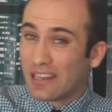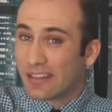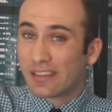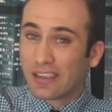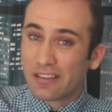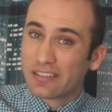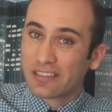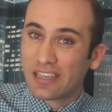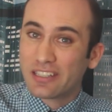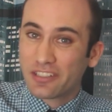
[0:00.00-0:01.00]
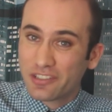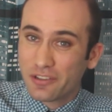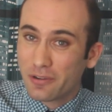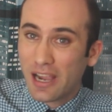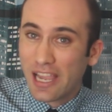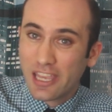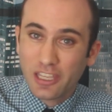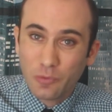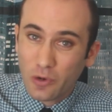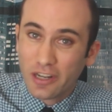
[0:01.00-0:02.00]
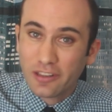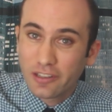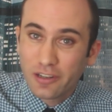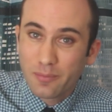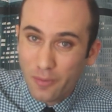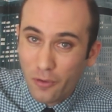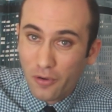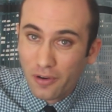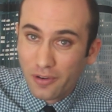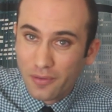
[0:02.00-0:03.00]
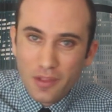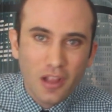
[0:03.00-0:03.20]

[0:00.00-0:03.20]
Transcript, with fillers: anything else catches your eye and you want to learn more.